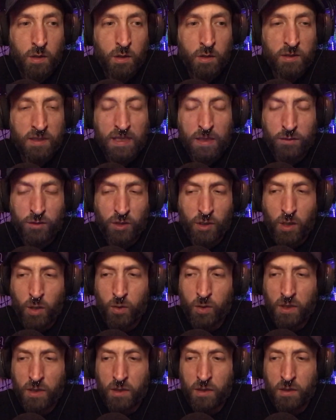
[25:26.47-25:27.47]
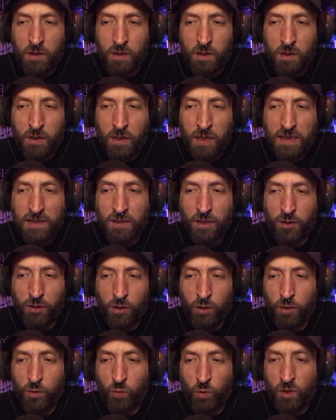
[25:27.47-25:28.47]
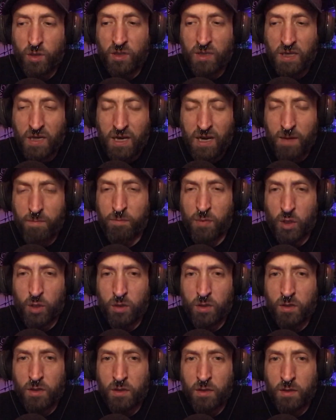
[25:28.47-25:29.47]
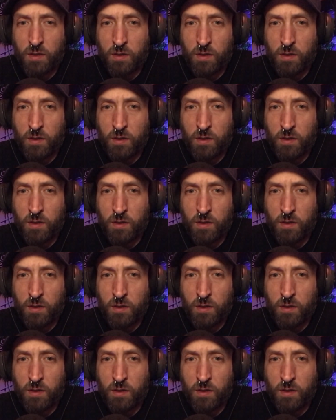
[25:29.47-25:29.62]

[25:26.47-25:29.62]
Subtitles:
South Dakota has the third worst numbers